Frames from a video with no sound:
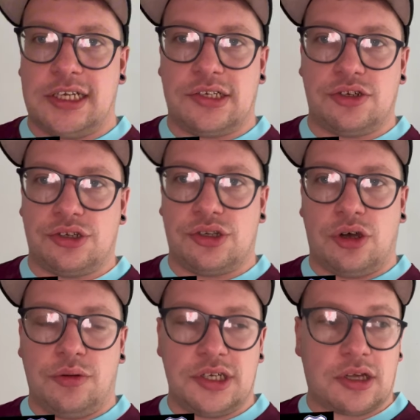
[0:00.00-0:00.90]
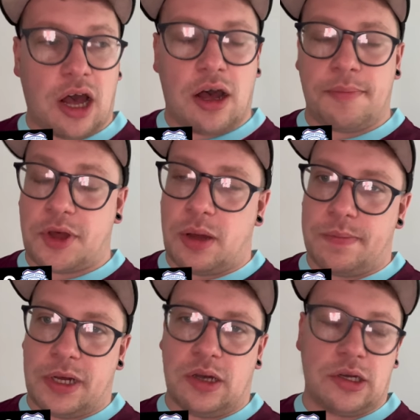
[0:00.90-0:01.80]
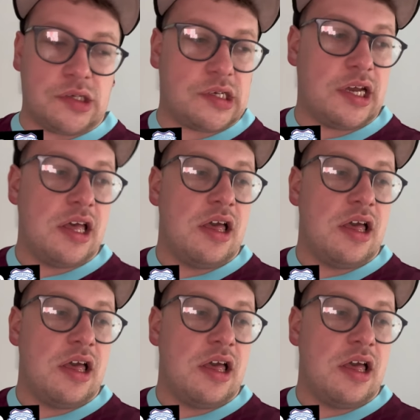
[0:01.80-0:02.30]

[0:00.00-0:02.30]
He's just always calm, composed.